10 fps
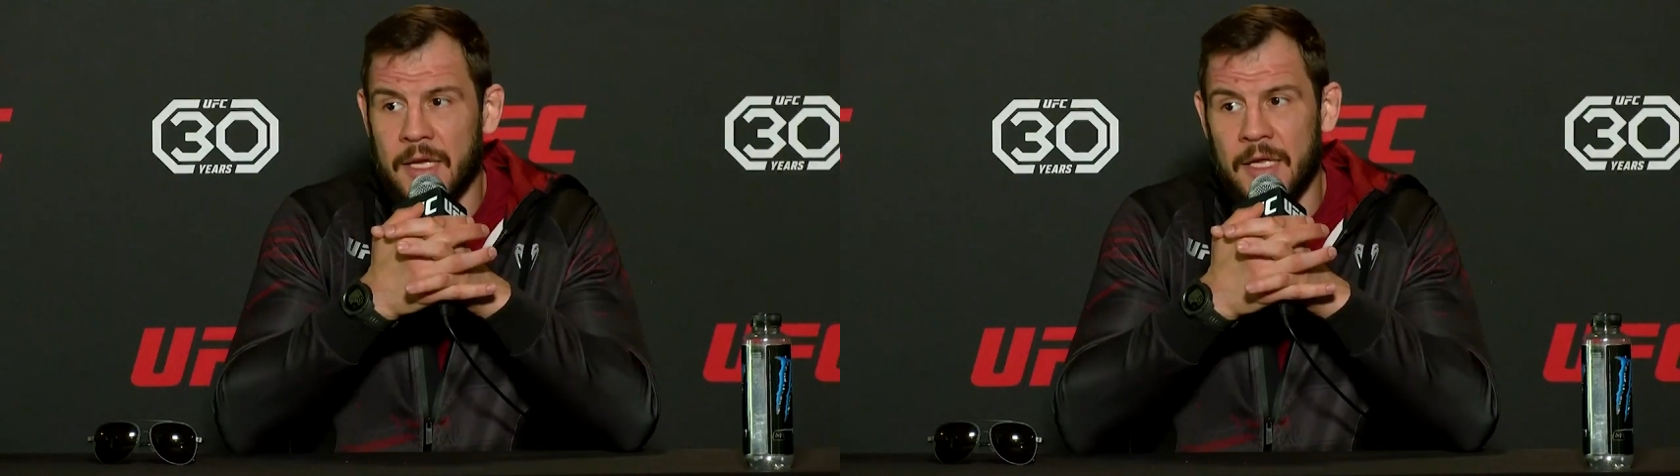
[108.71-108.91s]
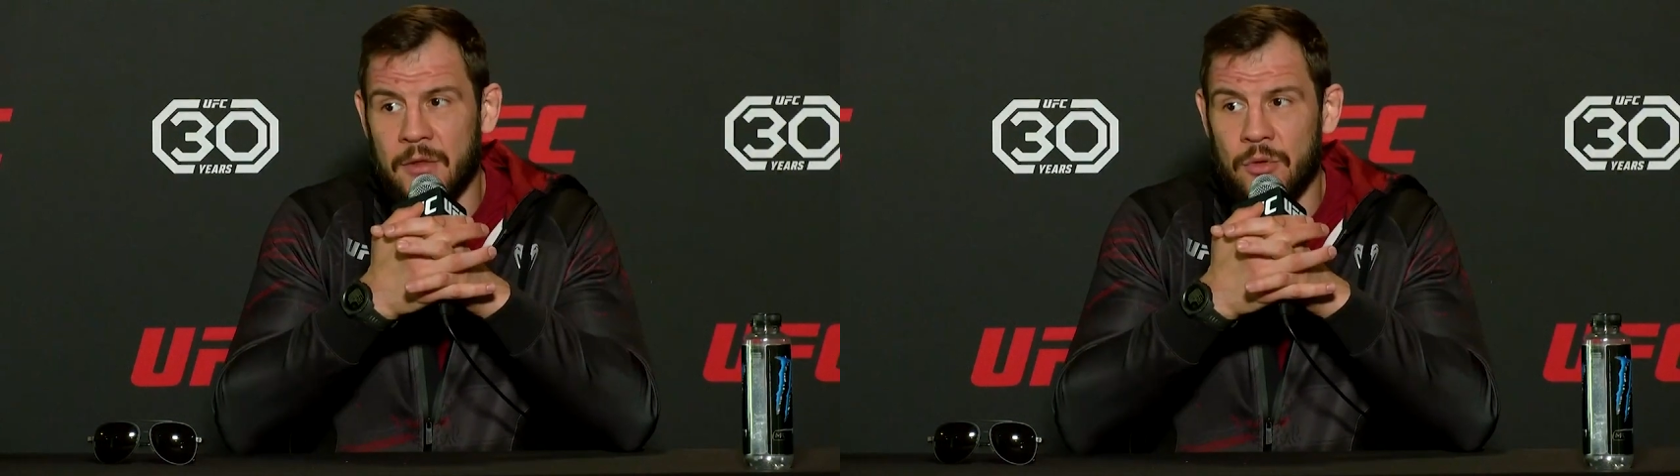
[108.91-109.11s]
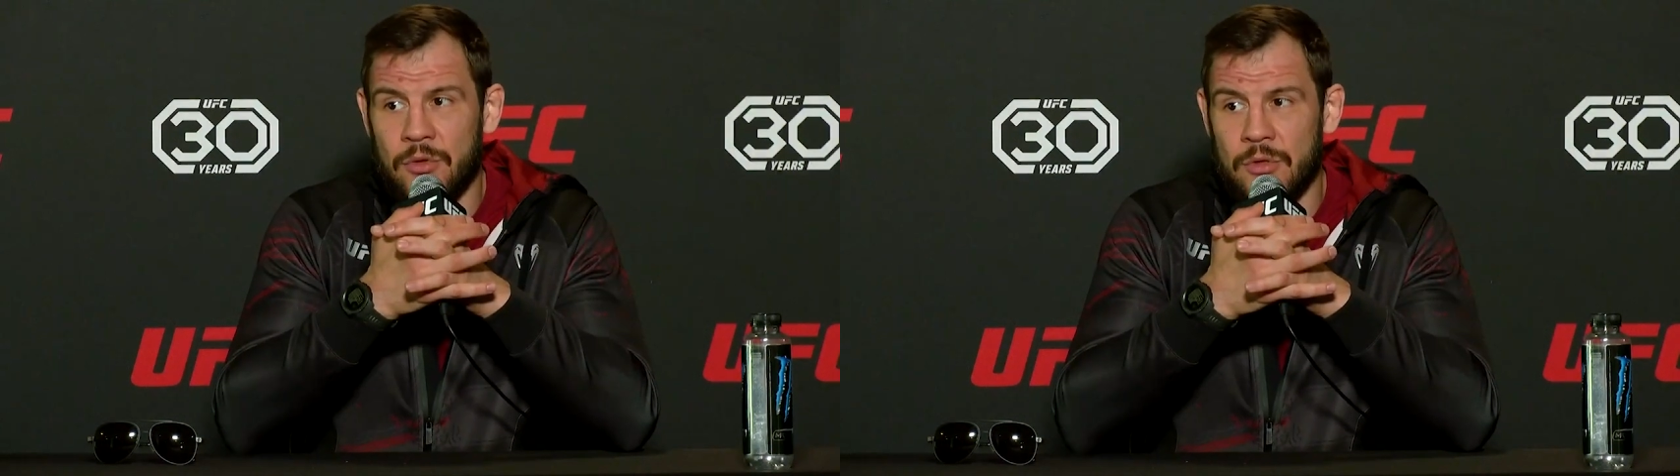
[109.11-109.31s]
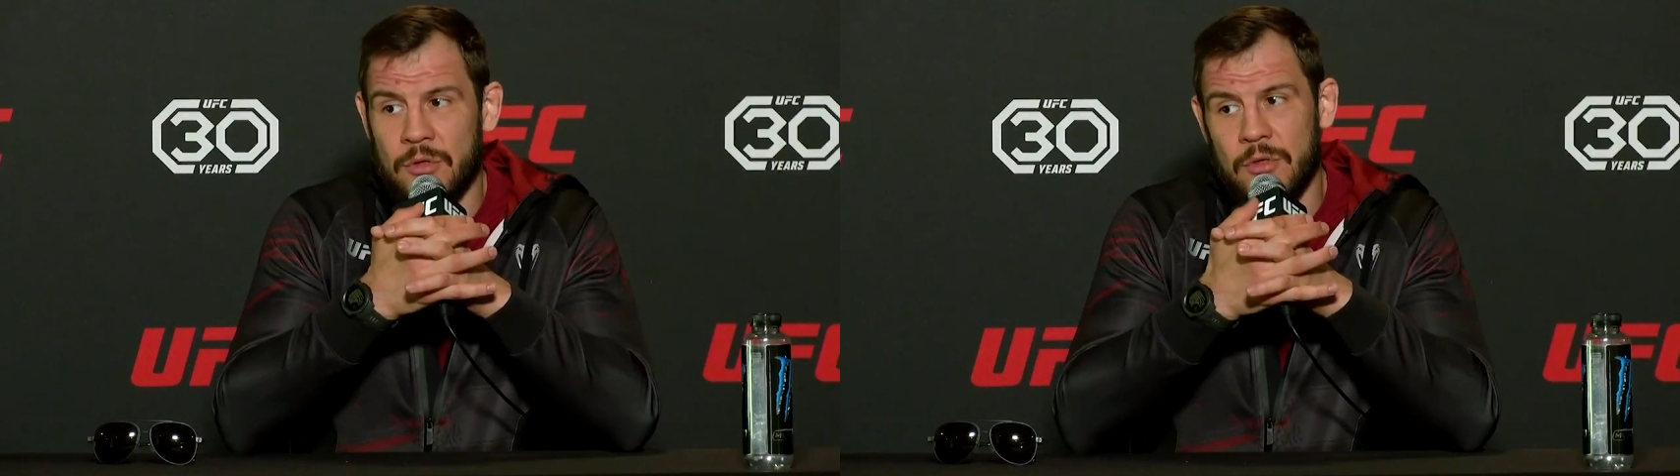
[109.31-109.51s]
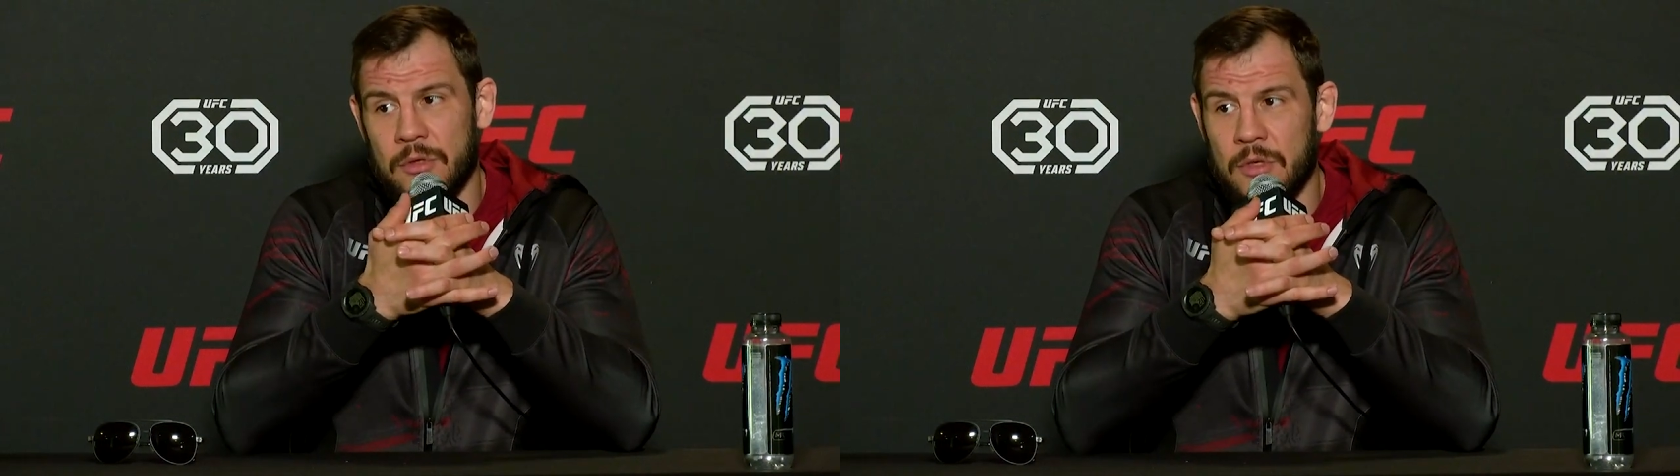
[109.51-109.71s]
can do it.